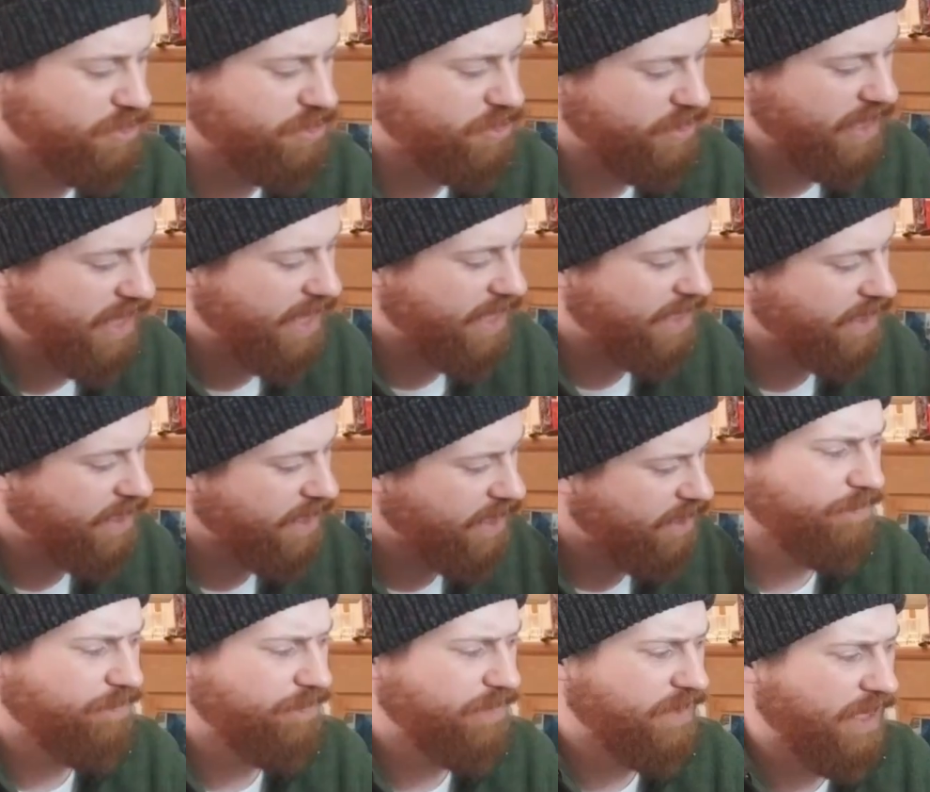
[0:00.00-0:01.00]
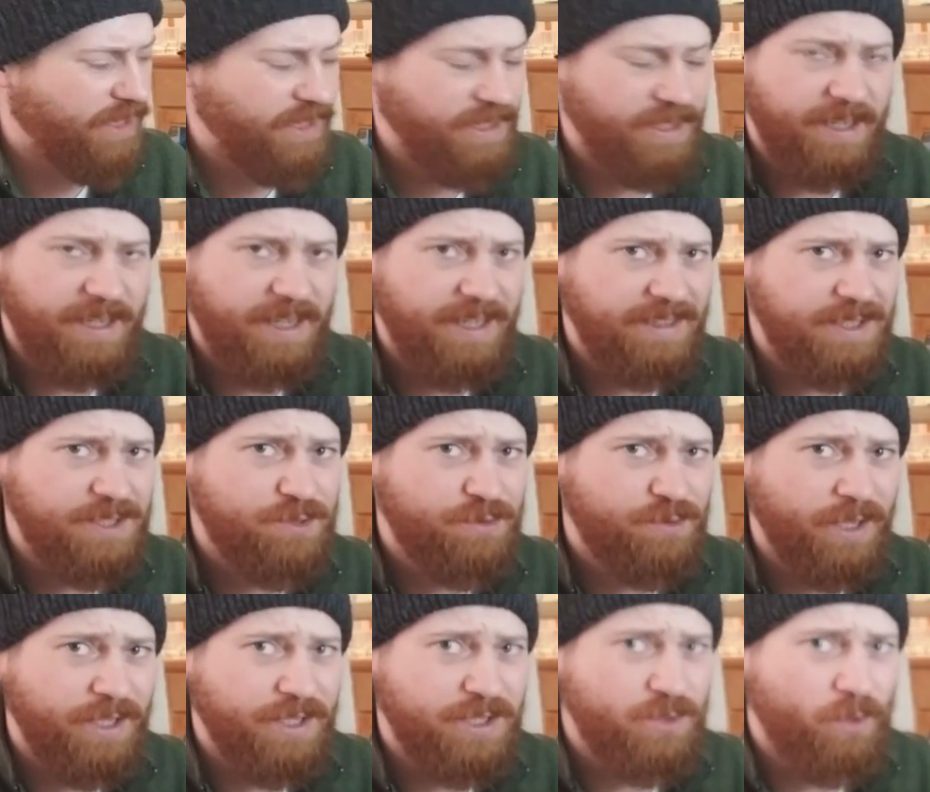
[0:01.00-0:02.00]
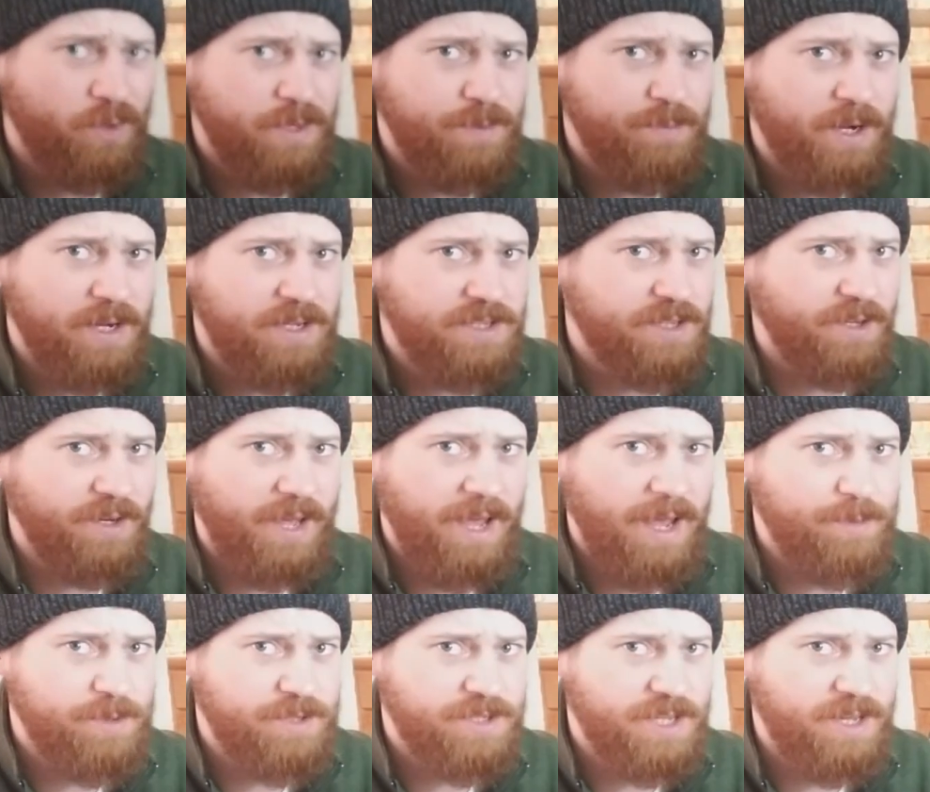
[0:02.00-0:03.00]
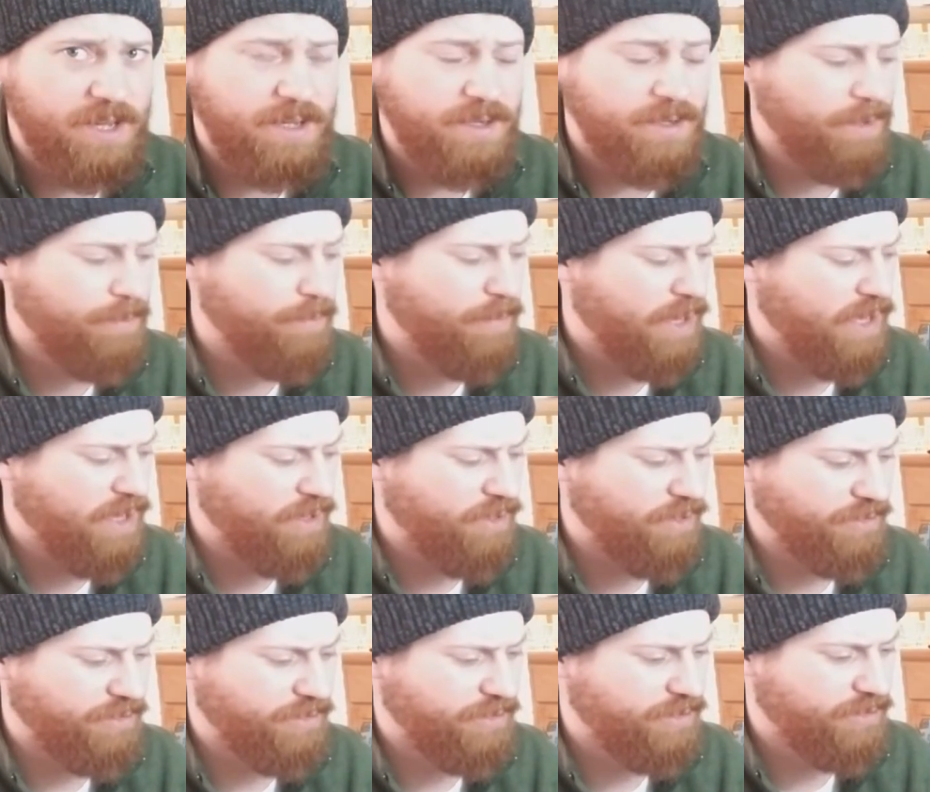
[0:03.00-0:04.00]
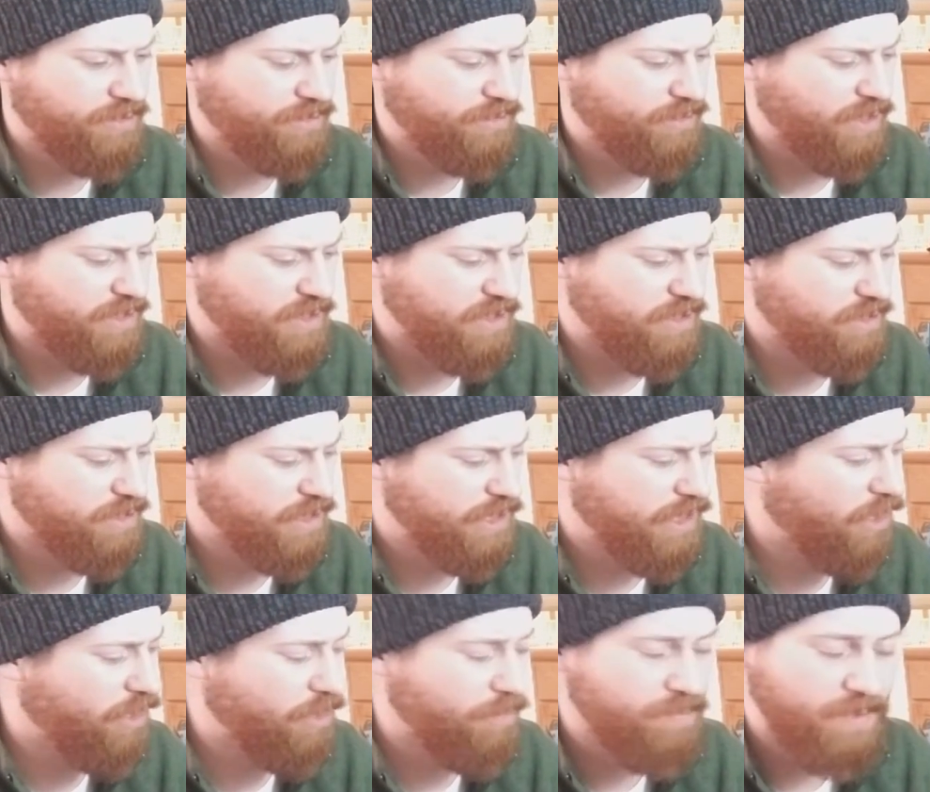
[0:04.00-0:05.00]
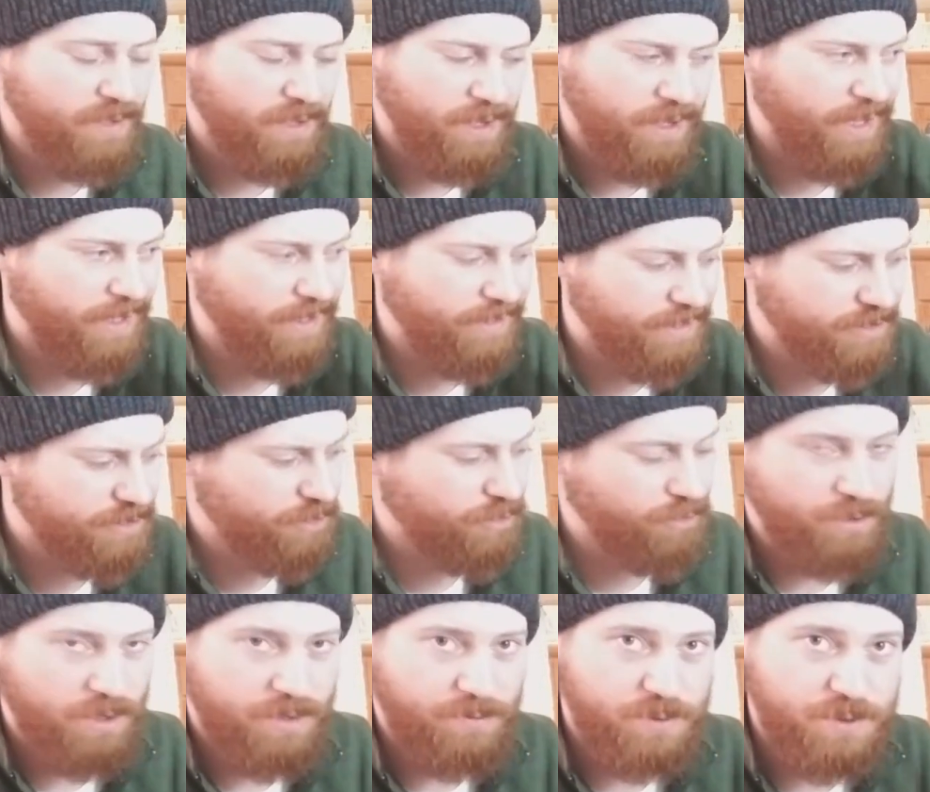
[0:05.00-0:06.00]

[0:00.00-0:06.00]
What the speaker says: So that, I think I got this for like 20 bucks on Amazon about a year ago, and this screwdriver